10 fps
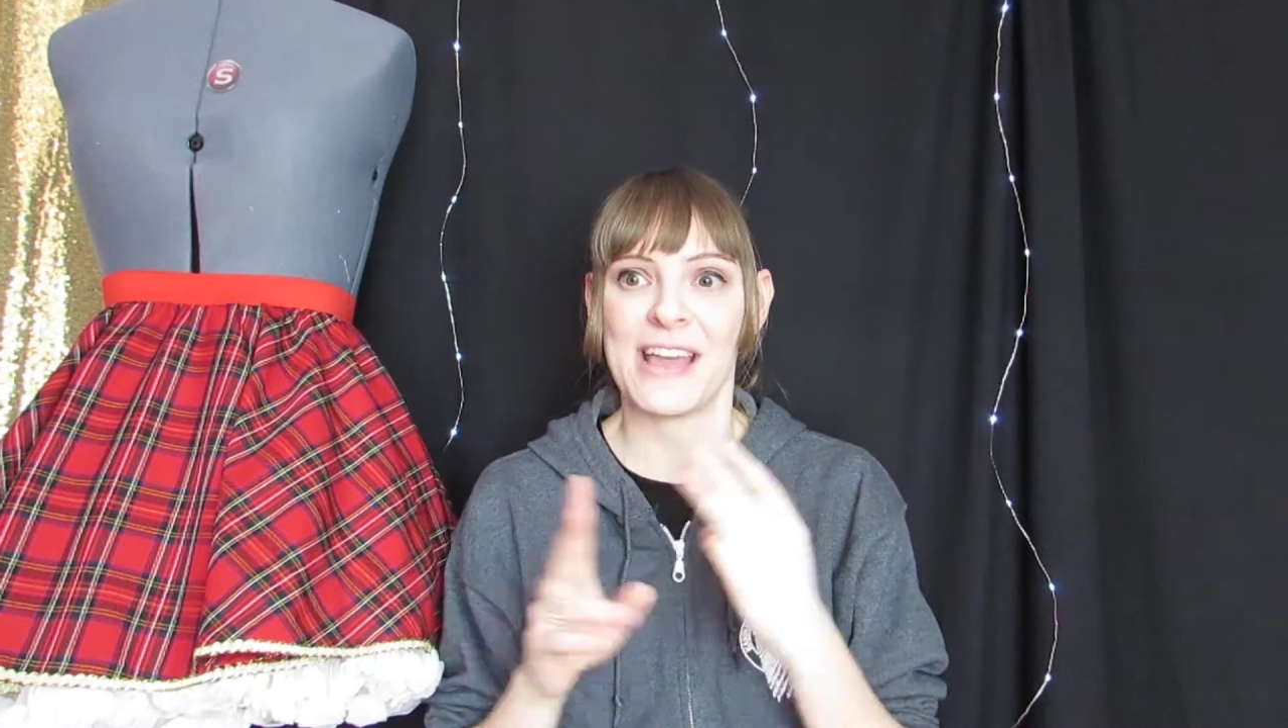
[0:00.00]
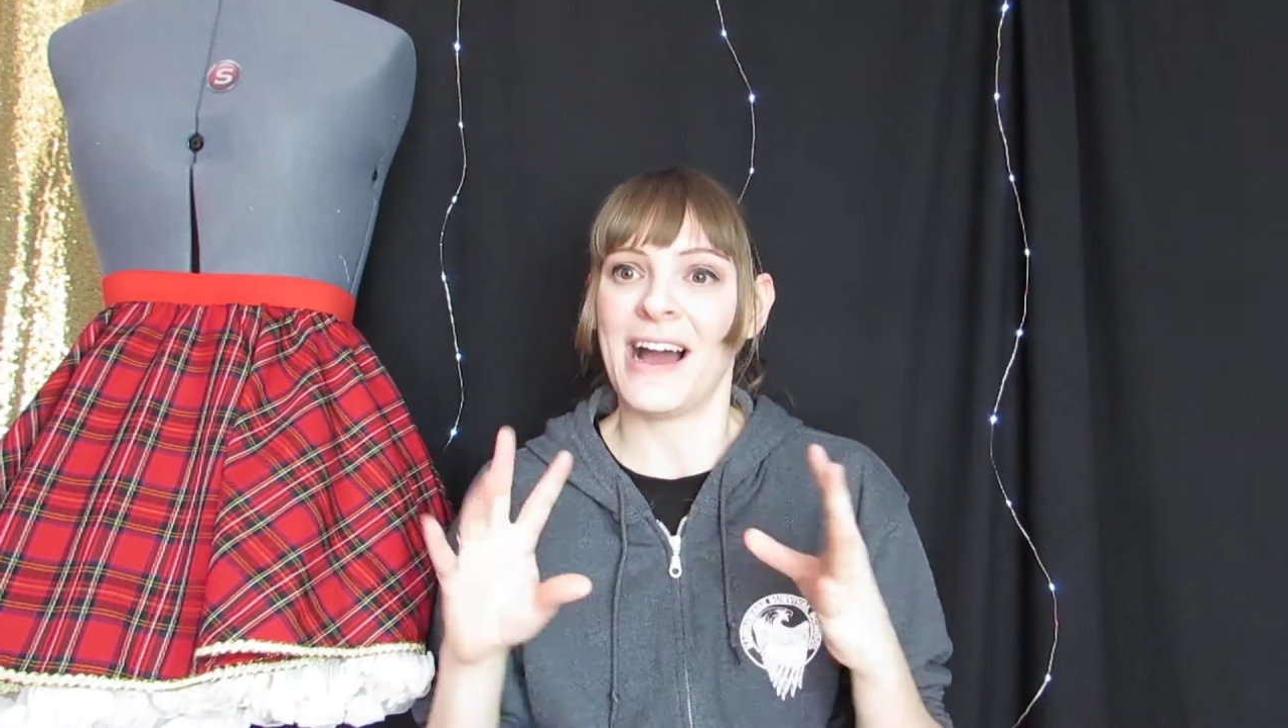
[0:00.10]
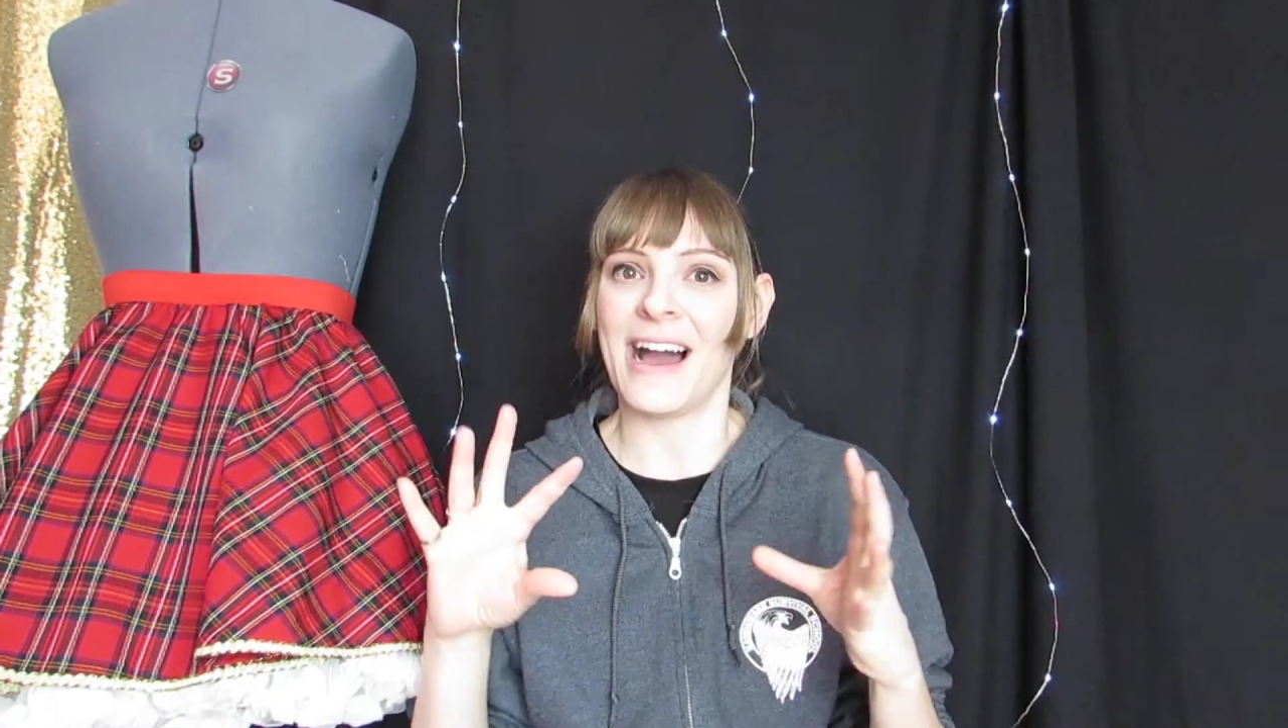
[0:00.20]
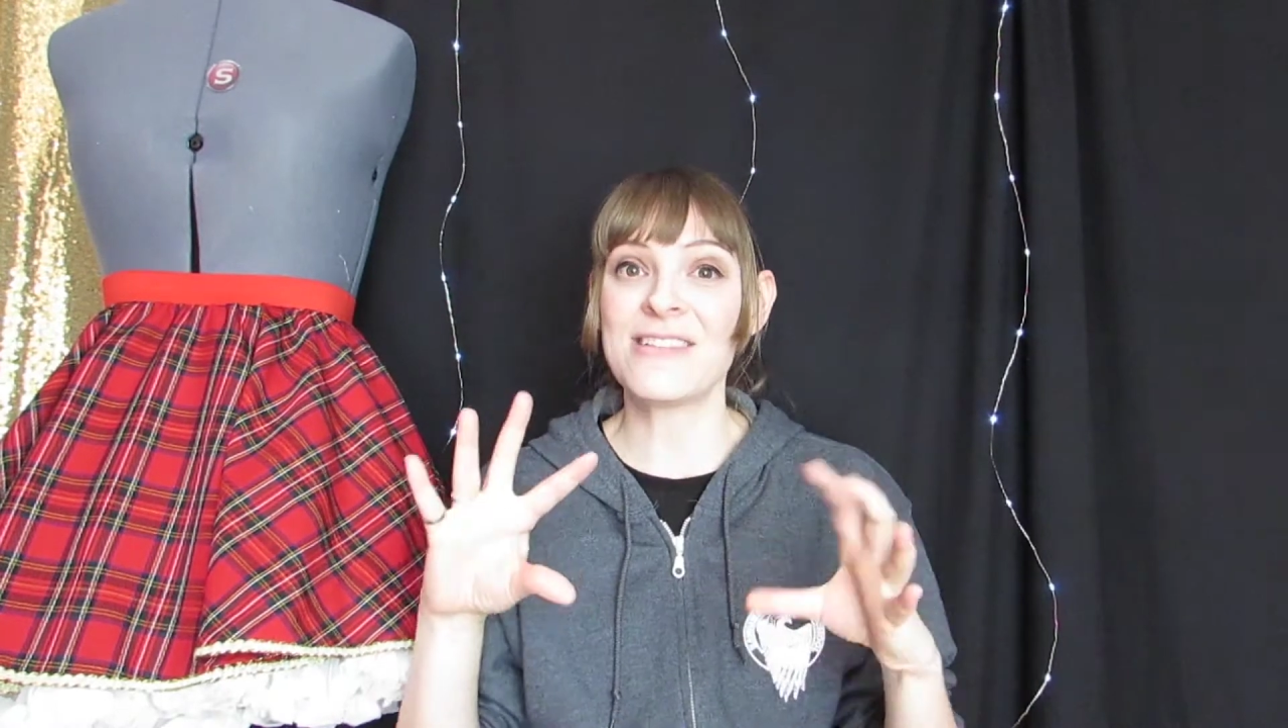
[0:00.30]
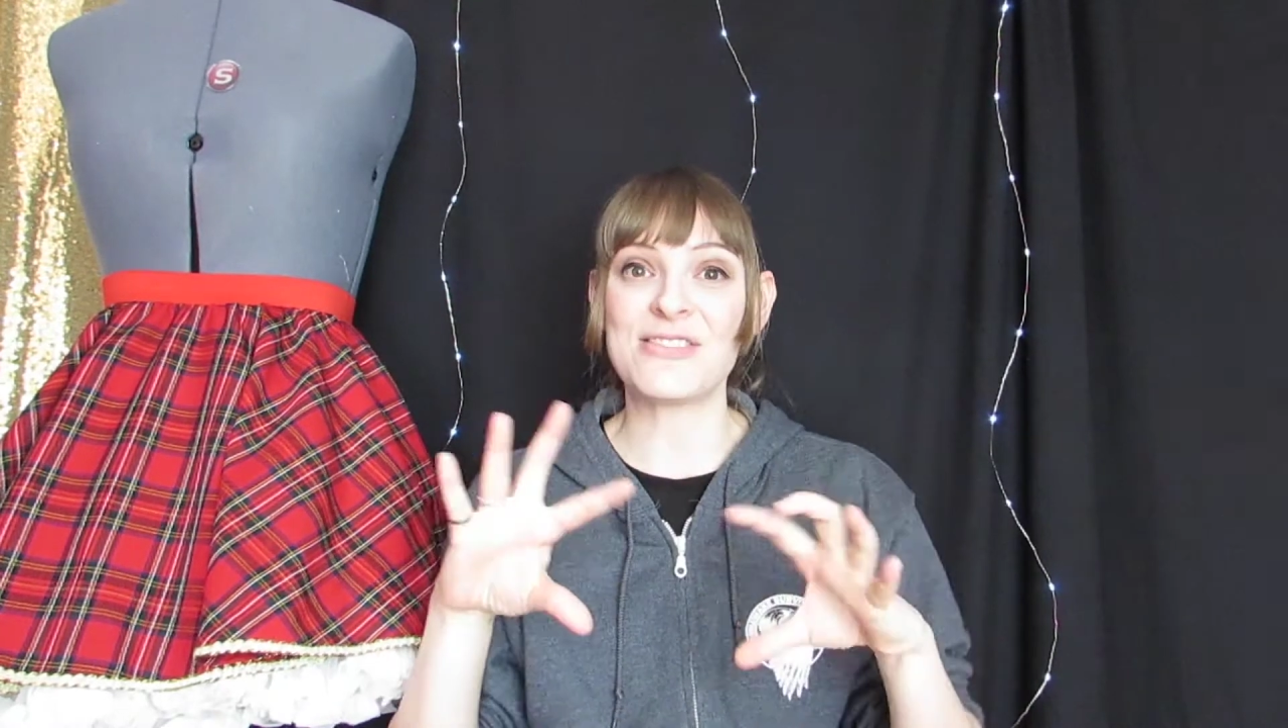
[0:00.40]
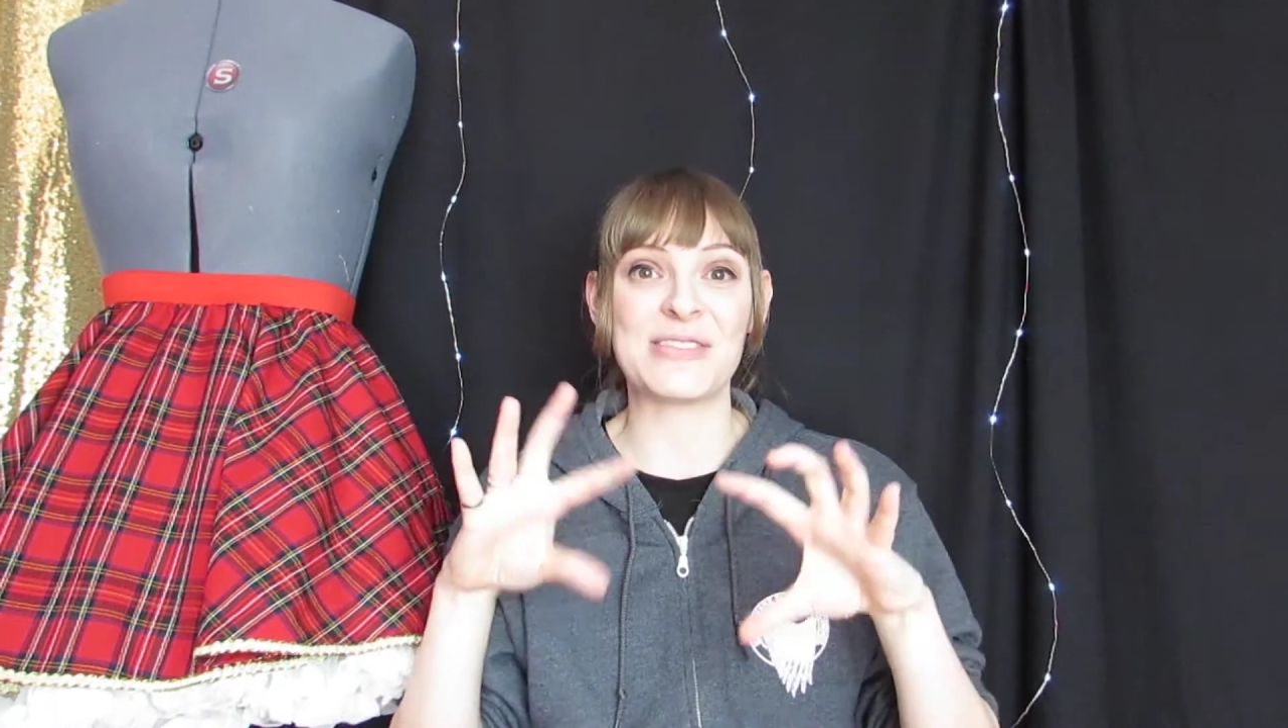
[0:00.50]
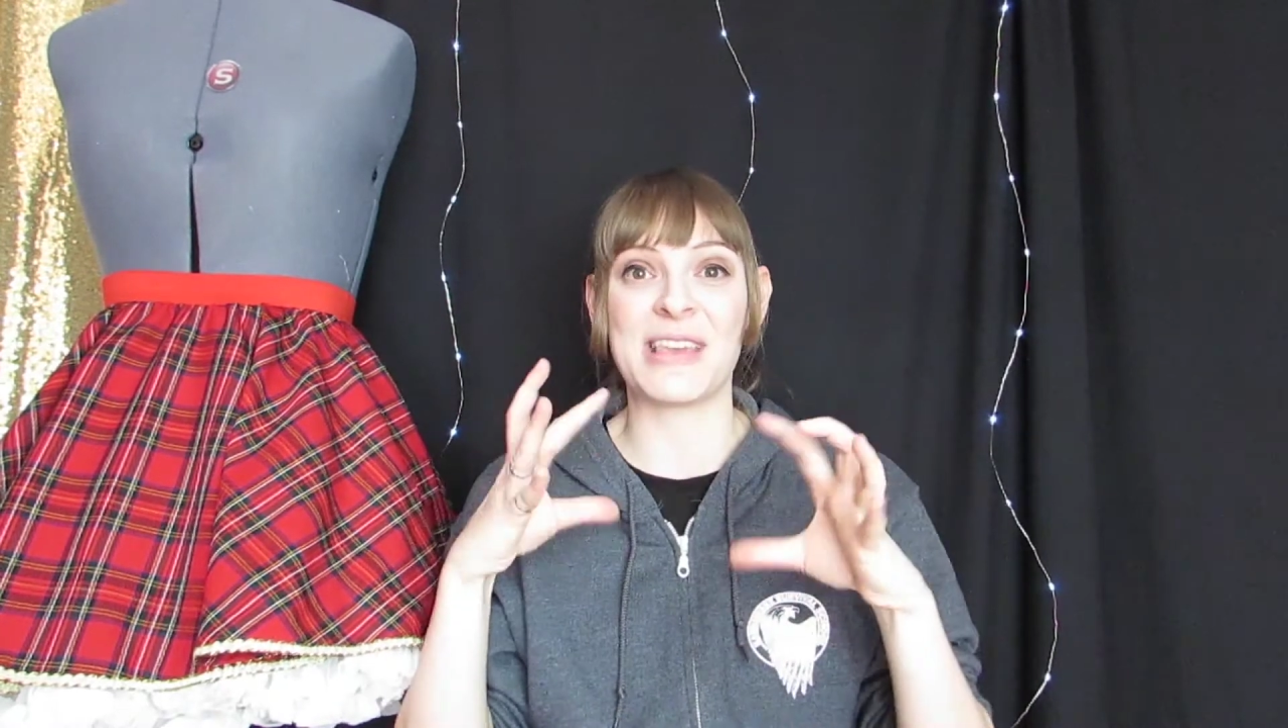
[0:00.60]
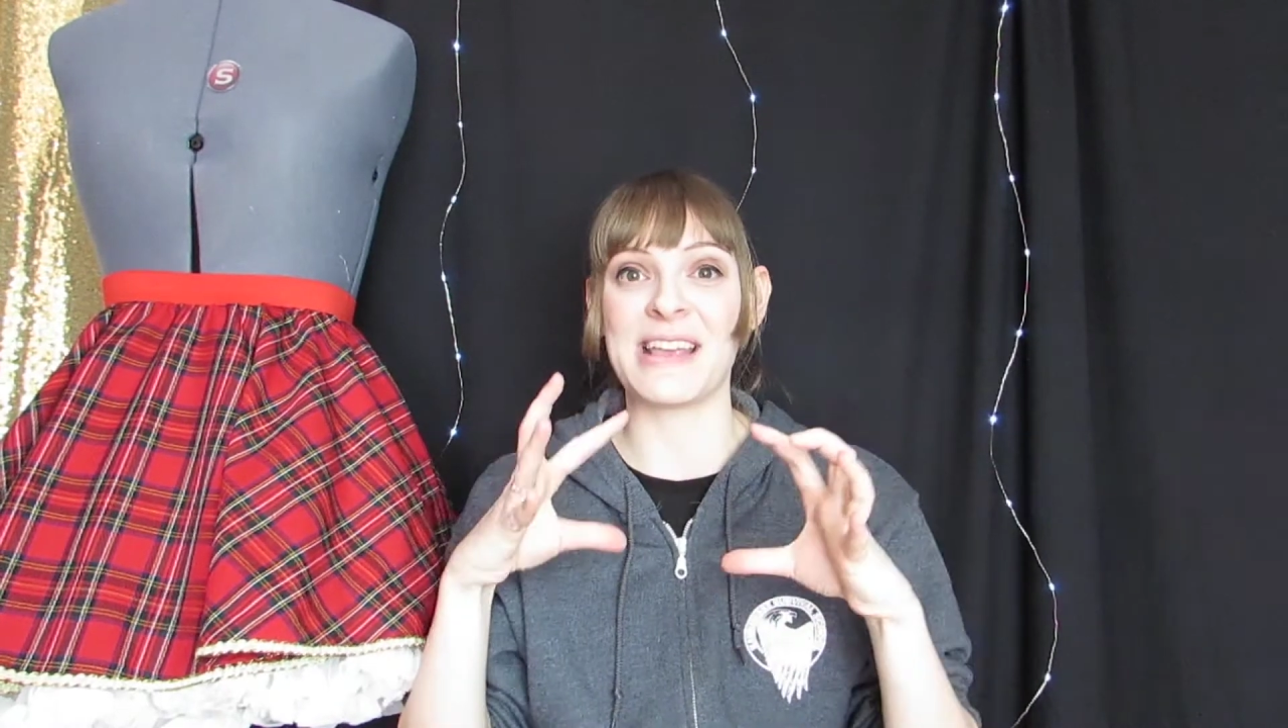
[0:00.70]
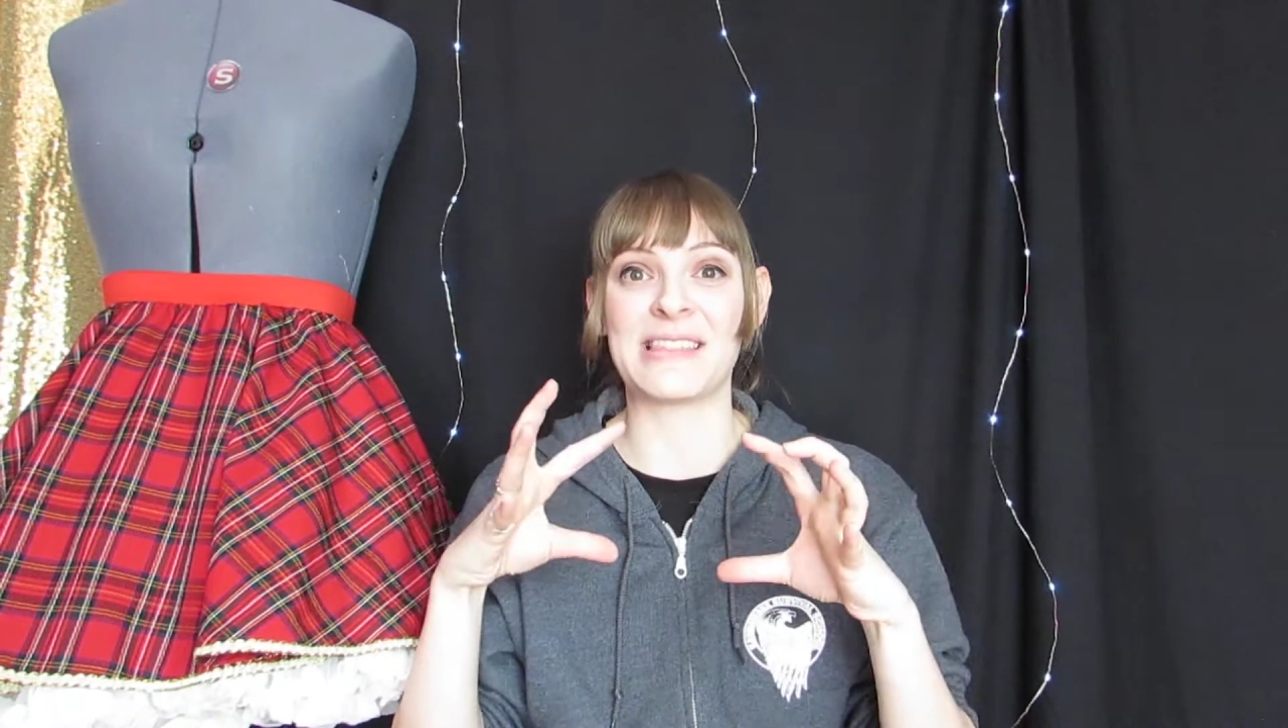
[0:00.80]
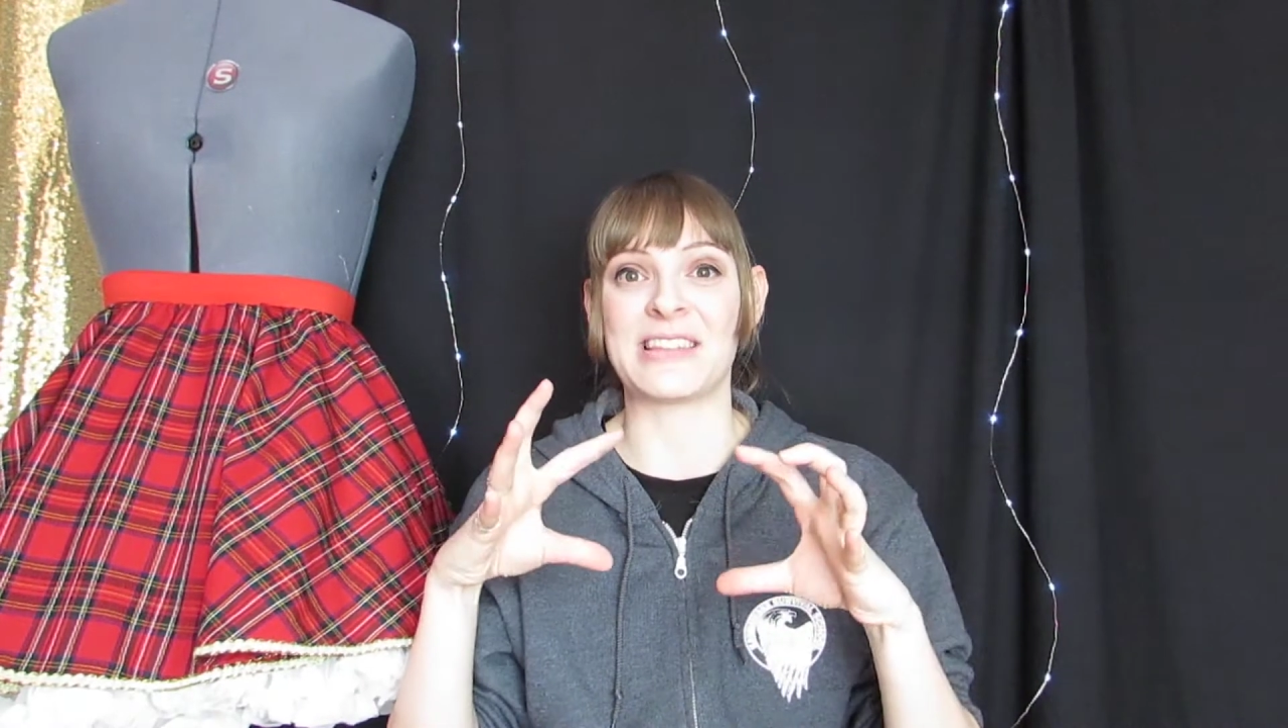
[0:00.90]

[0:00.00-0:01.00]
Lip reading: I just take the